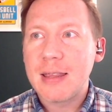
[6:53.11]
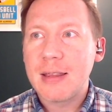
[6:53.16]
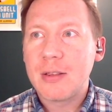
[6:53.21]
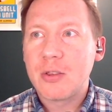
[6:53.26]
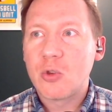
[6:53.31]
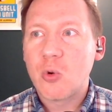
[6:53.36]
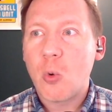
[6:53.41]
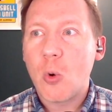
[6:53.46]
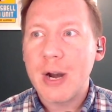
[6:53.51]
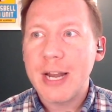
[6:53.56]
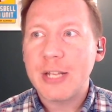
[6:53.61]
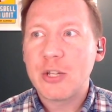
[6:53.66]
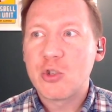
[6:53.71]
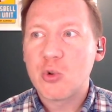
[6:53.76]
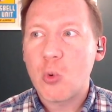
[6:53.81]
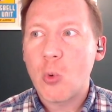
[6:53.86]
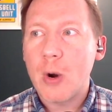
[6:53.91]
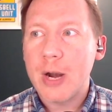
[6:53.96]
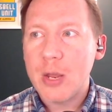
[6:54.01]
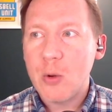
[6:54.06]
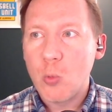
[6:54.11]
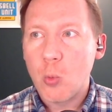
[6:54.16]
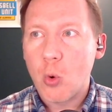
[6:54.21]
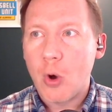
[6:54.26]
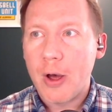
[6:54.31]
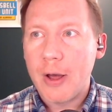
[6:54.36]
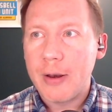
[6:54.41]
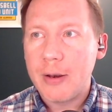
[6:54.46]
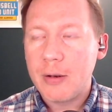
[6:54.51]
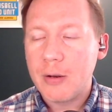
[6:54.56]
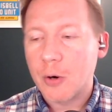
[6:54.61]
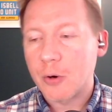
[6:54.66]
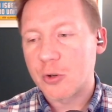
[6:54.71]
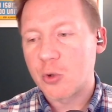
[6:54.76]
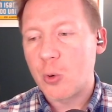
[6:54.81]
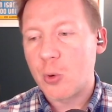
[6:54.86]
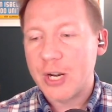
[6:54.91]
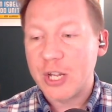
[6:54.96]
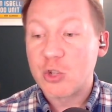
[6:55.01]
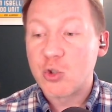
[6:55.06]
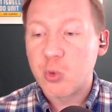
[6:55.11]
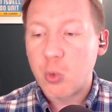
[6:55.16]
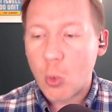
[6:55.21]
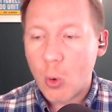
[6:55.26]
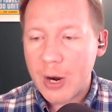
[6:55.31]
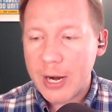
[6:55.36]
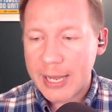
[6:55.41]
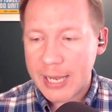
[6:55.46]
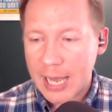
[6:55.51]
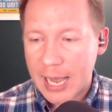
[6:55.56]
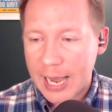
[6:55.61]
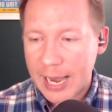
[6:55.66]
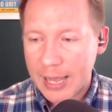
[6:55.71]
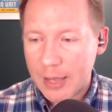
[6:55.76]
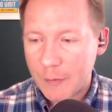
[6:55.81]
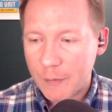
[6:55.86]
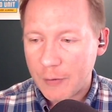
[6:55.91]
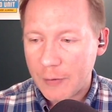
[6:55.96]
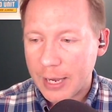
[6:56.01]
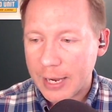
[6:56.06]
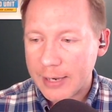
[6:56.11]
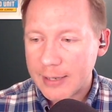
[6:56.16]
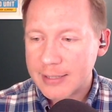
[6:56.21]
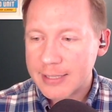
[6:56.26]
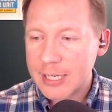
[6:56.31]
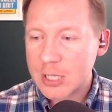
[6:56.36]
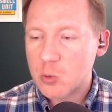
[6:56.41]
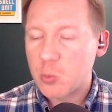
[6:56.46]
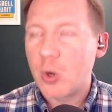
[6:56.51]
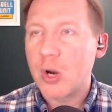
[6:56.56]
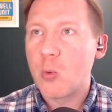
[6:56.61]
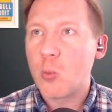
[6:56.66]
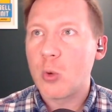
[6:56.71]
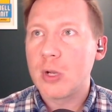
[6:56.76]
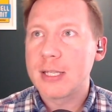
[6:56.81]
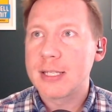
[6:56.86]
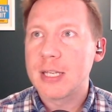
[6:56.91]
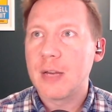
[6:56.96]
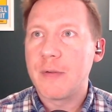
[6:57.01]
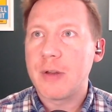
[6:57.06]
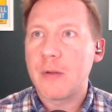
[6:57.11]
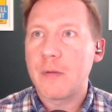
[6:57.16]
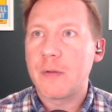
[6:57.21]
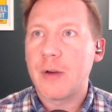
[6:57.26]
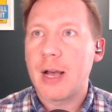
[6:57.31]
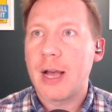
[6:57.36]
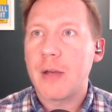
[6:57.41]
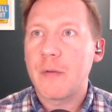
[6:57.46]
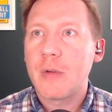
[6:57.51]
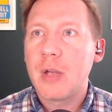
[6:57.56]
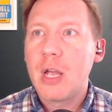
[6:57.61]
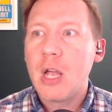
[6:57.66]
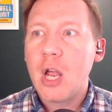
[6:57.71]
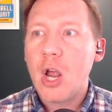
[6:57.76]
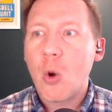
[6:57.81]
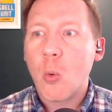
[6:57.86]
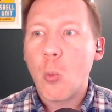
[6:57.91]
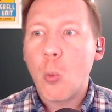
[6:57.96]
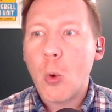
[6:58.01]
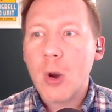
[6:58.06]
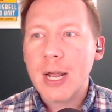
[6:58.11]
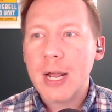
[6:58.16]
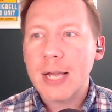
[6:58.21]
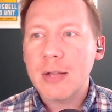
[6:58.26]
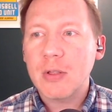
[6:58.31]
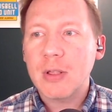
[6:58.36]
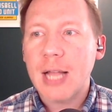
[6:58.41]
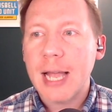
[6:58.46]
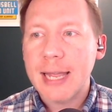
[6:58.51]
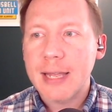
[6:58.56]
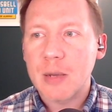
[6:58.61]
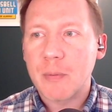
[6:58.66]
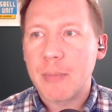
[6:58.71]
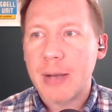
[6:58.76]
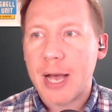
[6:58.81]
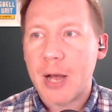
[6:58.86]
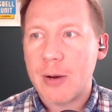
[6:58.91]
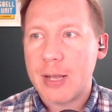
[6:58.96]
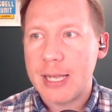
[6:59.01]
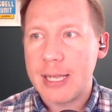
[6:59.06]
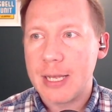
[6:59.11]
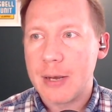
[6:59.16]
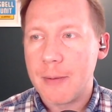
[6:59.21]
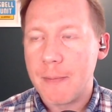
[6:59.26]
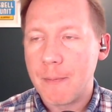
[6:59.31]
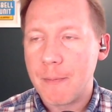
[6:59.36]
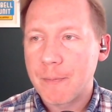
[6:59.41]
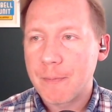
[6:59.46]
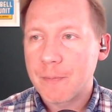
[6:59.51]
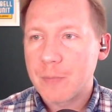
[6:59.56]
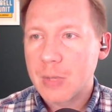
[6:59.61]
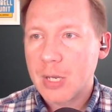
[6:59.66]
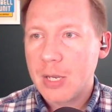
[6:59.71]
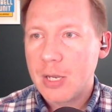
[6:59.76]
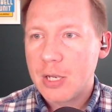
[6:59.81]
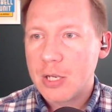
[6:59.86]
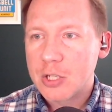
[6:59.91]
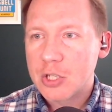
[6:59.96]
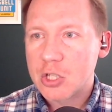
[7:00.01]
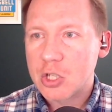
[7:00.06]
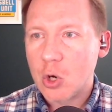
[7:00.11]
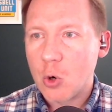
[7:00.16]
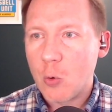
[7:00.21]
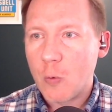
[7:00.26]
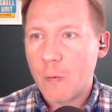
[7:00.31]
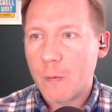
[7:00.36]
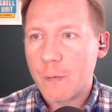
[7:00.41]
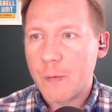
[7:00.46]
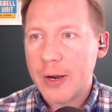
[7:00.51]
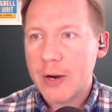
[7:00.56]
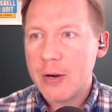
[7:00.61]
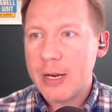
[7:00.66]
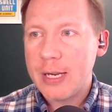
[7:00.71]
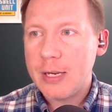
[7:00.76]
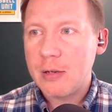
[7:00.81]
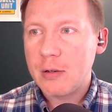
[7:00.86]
2021 or 2020 IFA, 6'1", 175. What I like about him, so very